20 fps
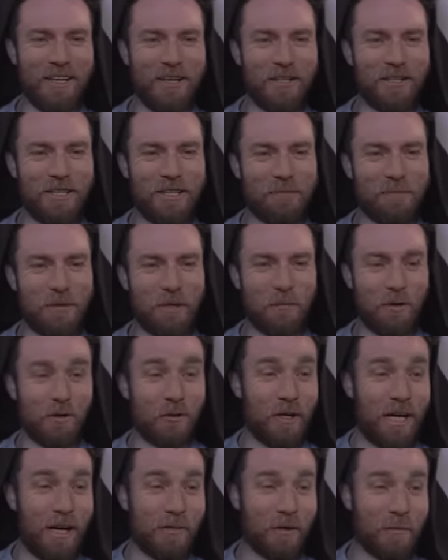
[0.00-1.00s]
only people who
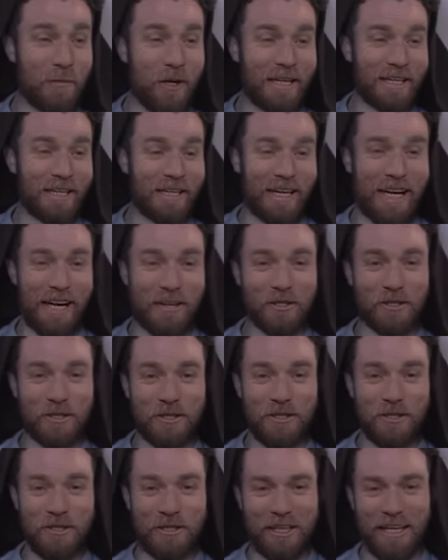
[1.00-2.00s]
never make the council
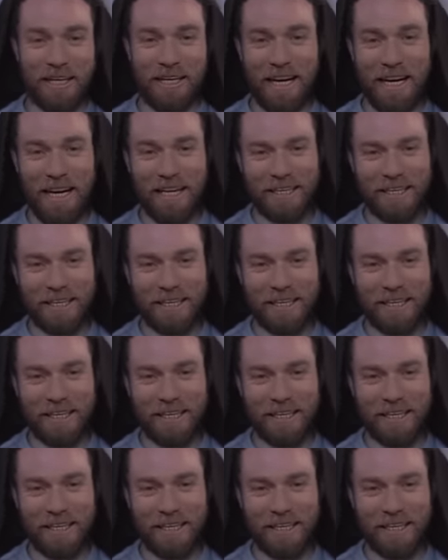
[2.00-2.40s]
who say that.